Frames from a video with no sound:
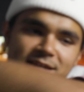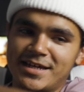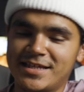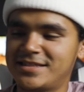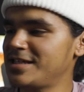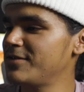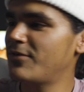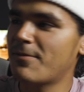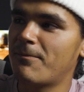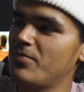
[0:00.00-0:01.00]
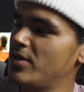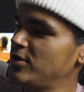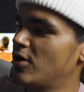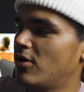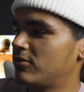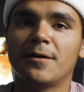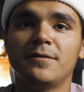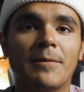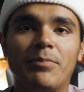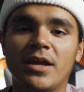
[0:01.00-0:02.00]
It's even, yo,
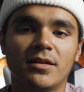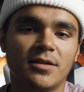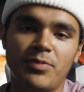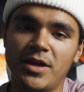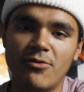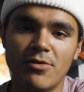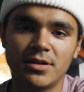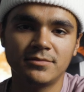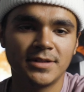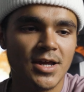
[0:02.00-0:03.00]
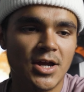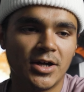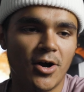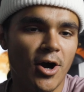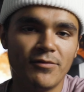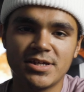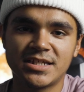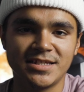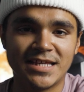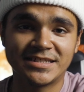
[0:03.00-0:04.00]
the pink one,
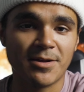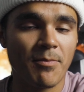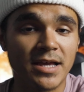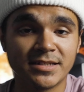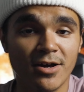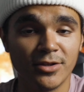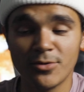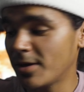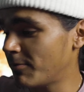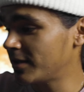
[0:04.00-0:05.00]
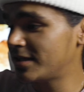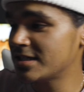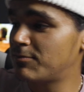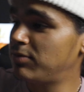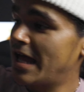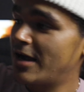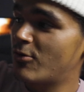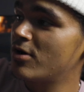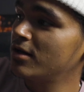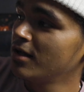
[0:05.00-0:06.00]
obviously that's the best colorway, but this black
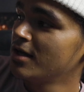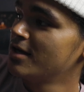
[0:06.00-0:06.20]
one,